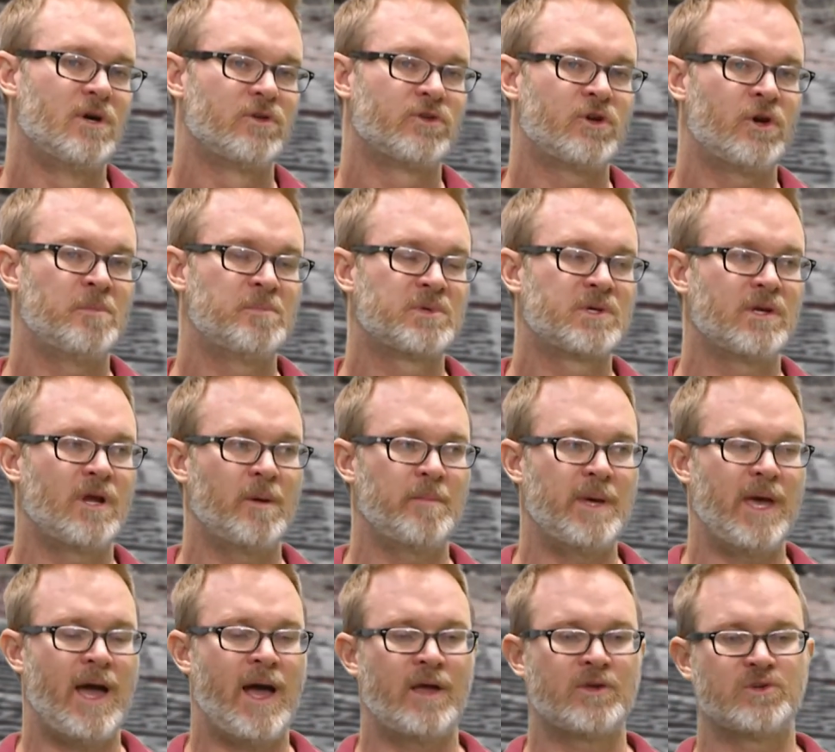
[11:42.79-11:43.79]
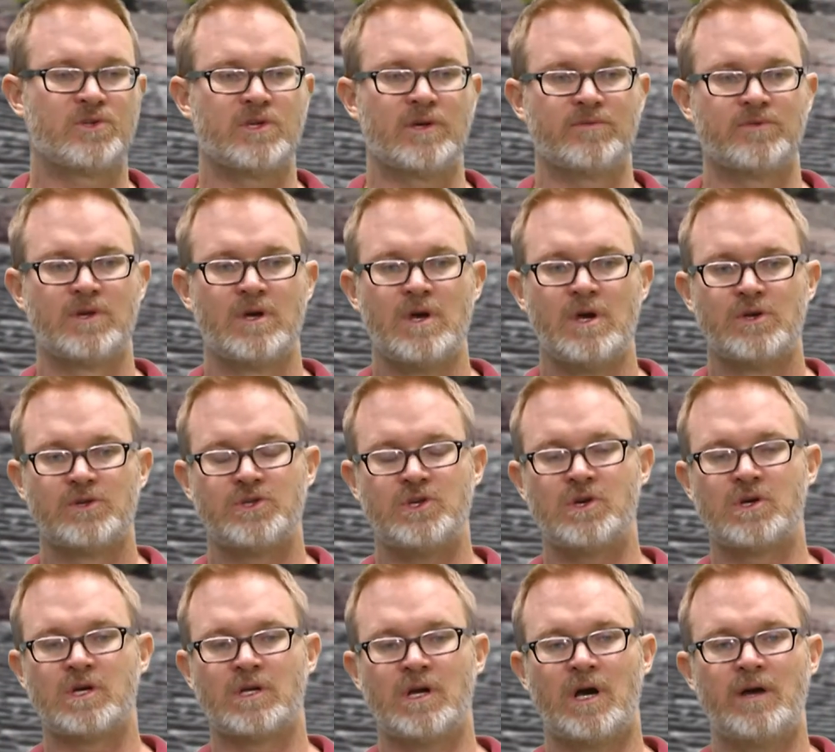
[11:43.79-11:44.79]
Terms cannot be adjectives. So you
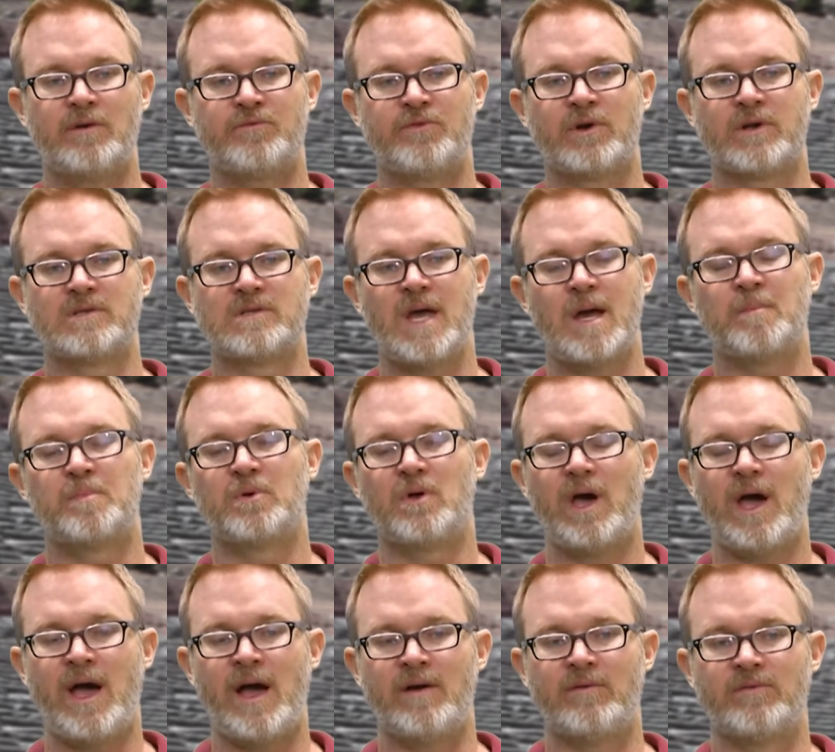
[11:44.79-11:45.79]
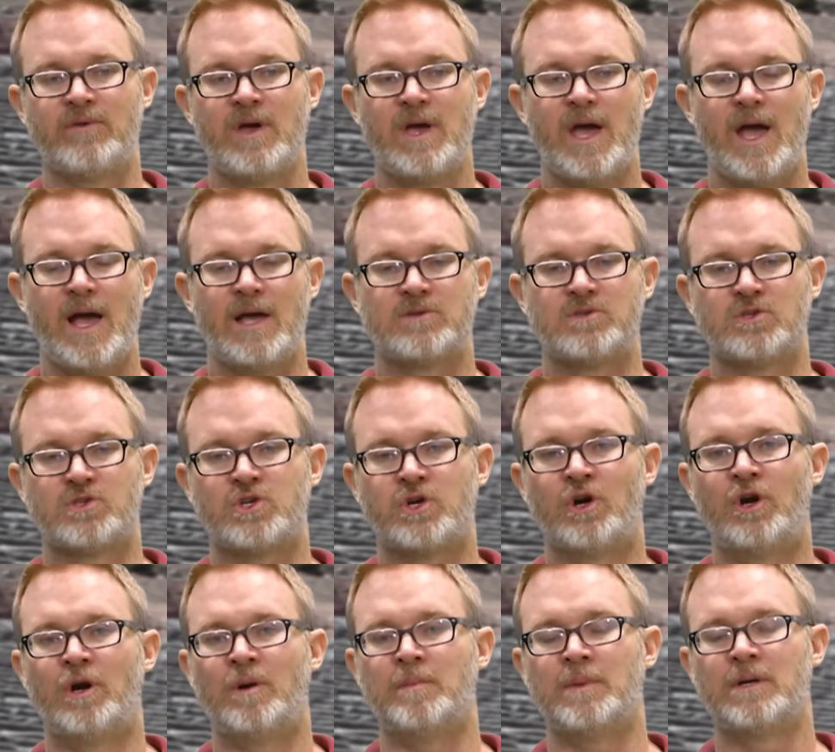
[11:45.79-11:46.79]
cannot, for example, have as a
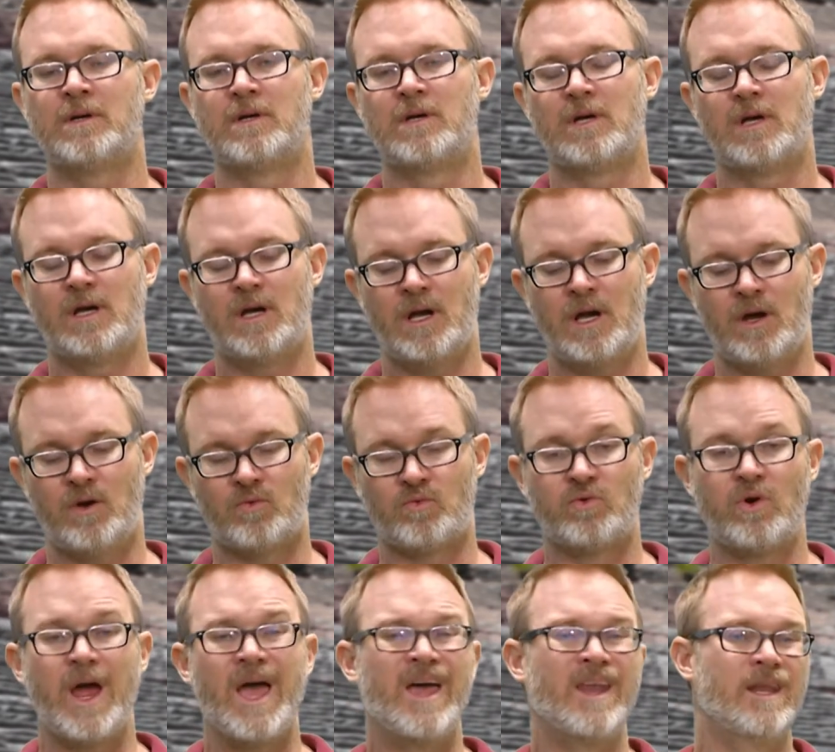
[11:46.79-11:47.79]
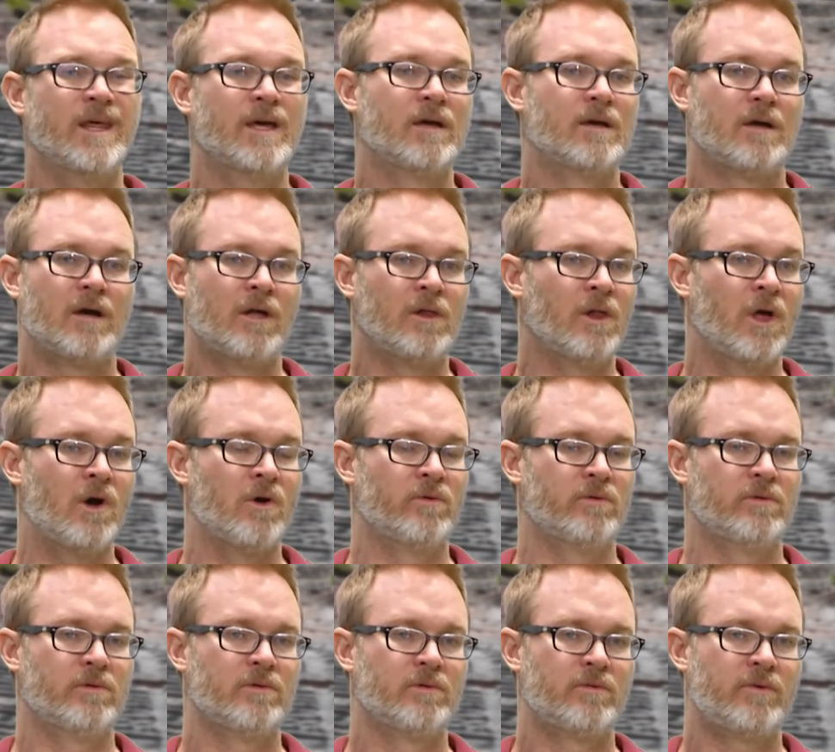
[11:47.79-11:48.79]
term red
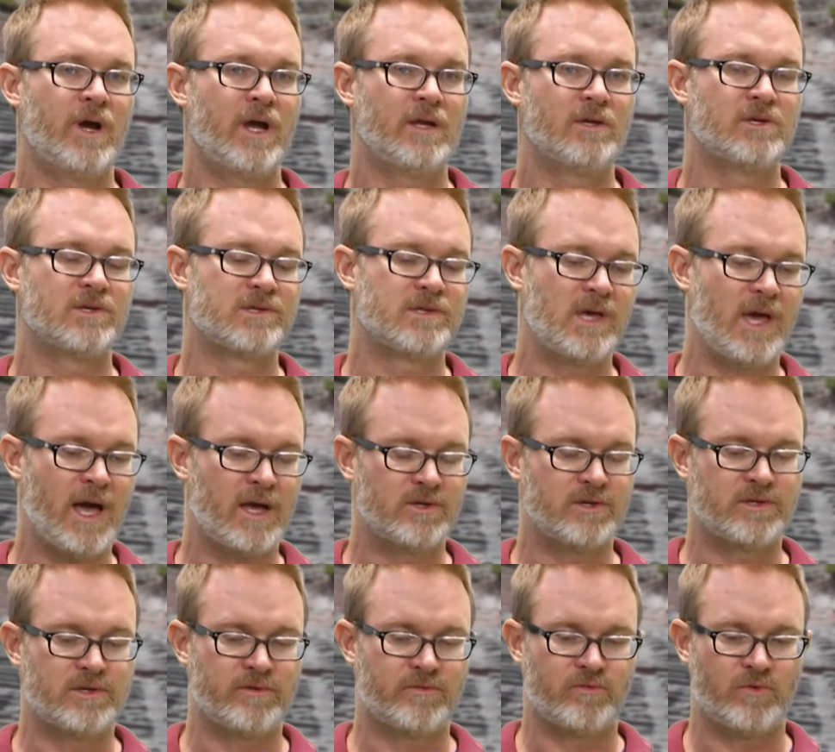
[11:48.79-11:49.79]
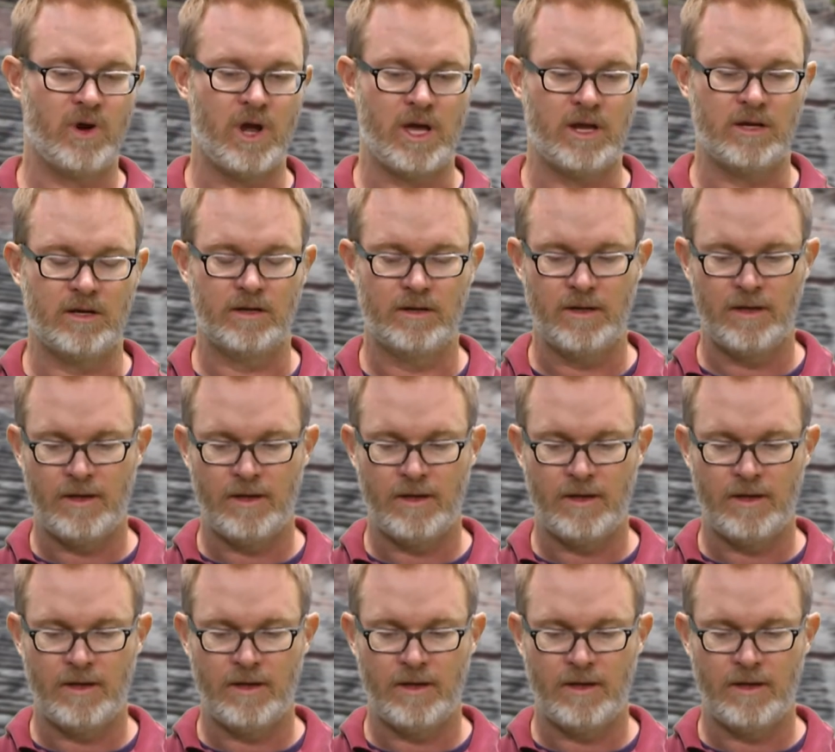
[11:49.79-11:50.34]
alone, right? Just the adjective red.